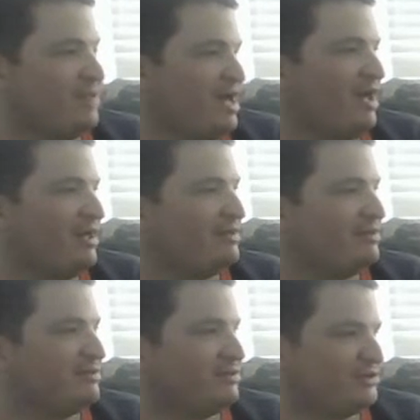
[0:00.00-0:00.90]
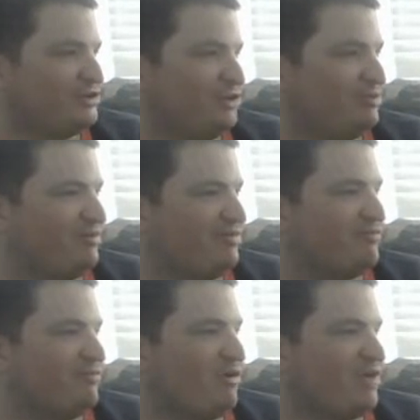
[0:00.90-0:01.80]
Yeah, it's a little bit of a
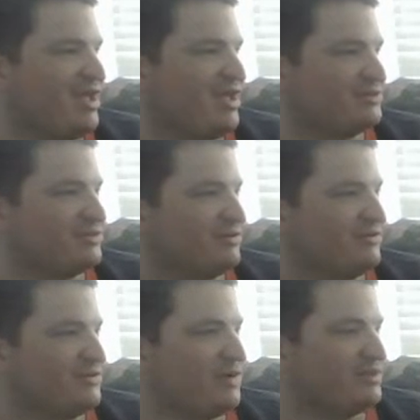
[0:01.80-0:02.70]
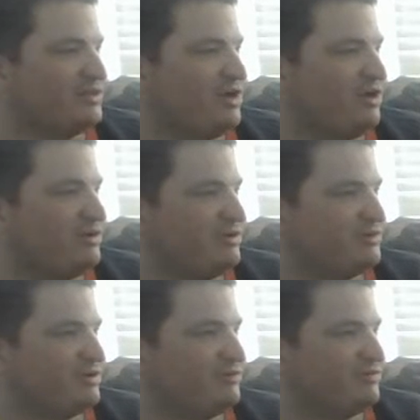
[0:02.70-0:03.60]
phony answer if you answer no.
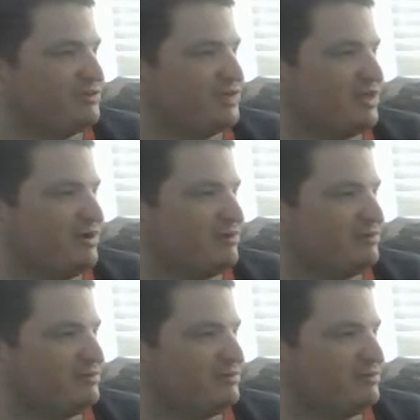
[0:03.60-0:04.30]
If you say no.